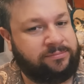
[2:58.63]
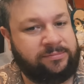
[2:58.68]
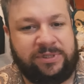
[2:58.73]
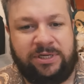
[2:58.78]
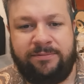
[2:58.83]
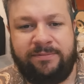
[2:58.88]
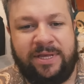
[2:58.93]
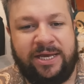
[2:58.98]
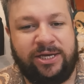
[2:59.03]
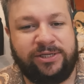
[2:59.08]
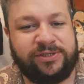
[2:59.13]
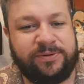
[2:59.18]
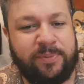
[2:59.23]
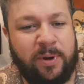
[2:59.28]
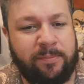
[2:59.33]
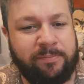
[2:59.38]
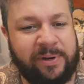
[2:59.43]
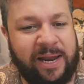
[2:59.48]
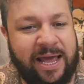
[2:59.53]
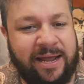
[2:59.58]
Oh, there goes a
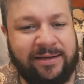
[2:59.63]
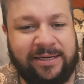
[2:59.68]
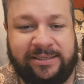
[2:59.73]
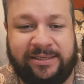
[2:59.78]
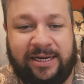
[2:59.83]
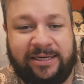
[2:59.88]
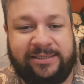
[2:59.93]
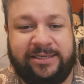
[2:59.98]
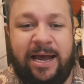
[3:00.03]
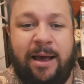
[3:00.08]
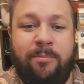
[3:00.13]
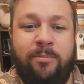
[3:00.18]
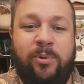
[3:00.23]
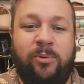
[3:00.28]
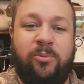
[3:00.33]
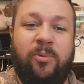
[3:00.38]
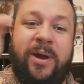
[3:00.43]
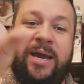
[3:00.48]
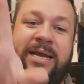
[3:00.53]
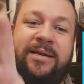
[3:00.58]
pot plant. There's a
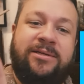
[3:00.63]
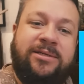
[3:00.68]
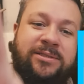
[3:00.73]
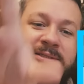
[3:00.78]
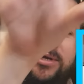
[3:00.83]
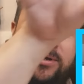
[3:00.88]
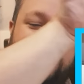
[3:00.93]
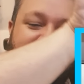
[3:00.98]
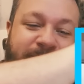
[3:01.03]
tumbleweed just goes